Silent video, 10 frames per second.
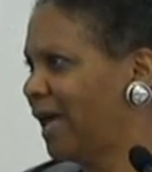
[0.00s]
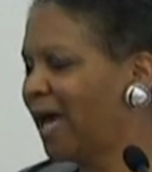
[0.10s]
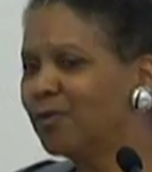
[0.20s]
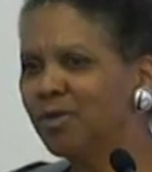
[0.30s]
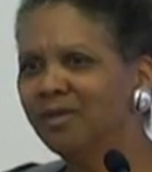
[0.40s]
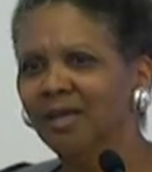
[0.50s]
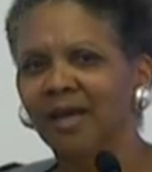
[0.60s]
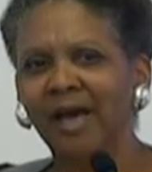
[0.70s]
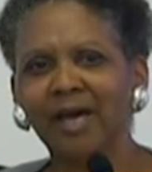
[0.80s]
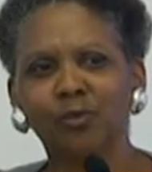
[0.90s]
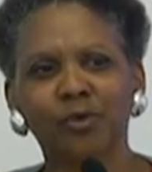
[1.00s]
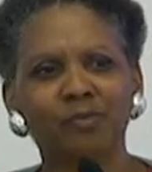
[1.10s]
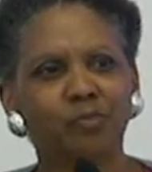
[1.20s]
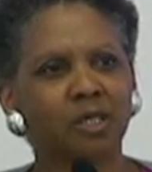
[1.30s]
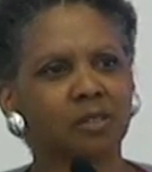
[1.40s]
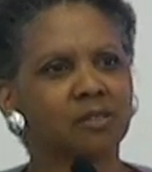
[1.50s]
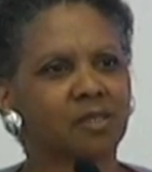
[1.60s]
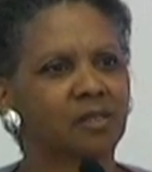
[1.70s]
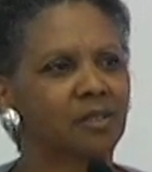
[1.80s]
How do we build